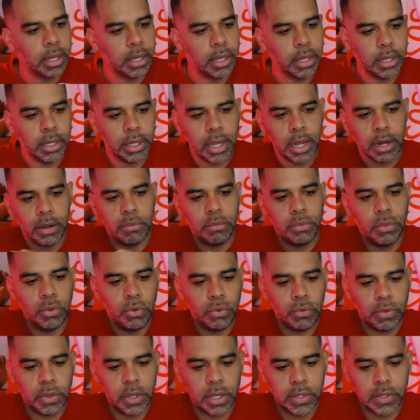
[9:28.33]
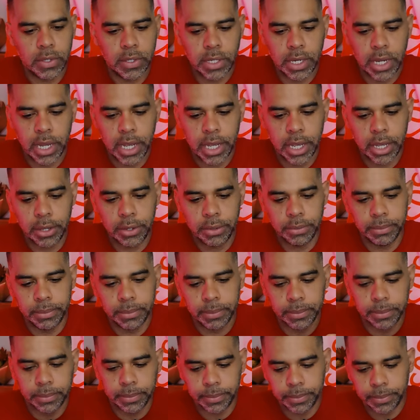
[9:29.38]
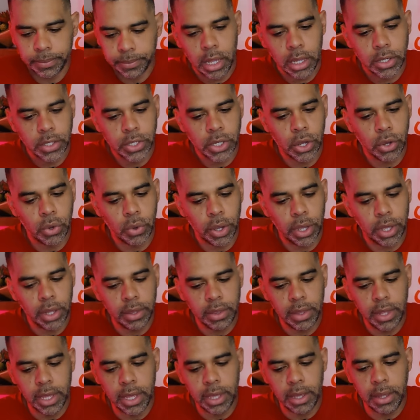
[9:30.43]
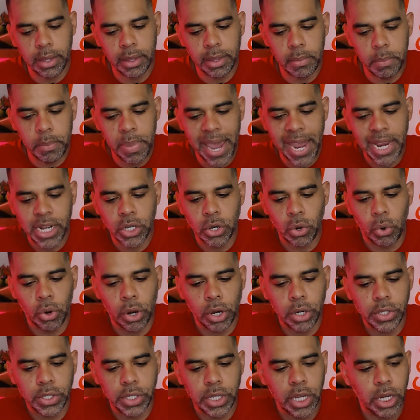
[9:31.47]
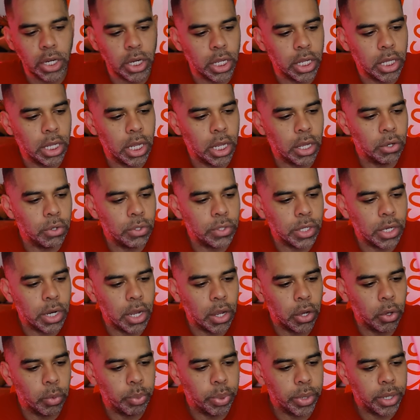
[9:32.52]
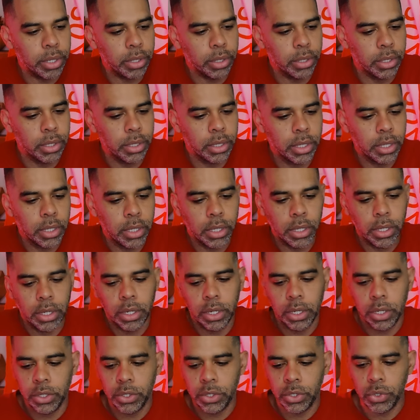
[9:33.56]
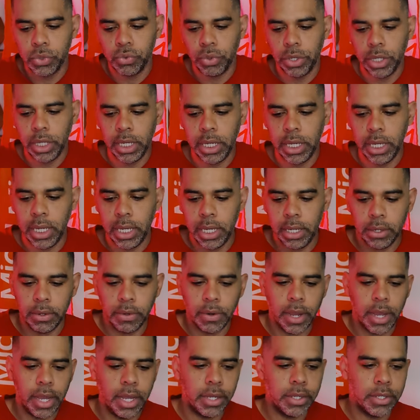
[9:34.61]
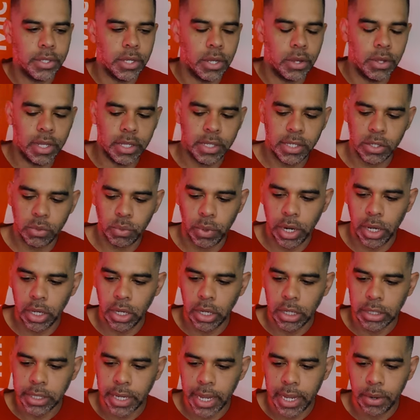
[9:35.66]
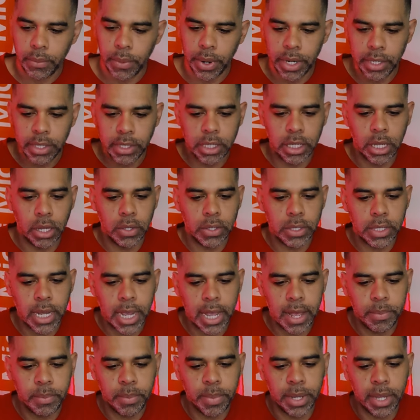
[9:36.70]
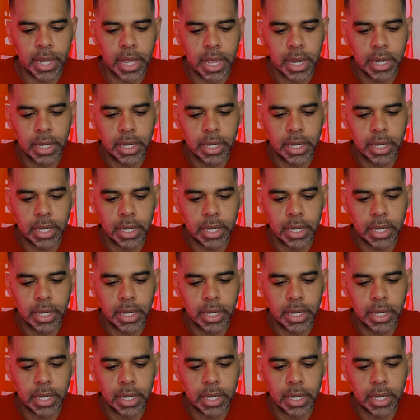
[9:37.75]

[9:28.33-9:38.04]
and kind of move this down. So the, the bay doors can close and open. This is really neat, right? So this is what it looks like when it's closed up, and